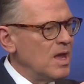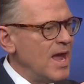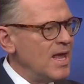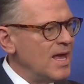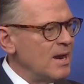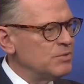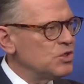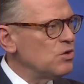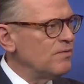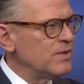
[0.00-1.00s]
and I'm
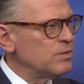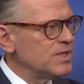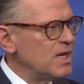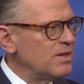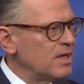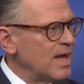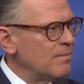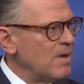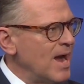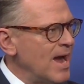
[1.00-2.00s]
sure if it was anything like
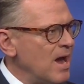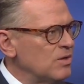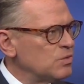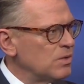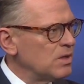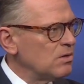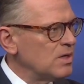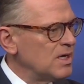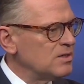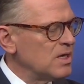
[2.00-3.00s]
my house with little
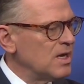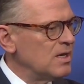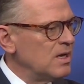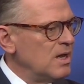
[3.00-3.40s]
kids in it,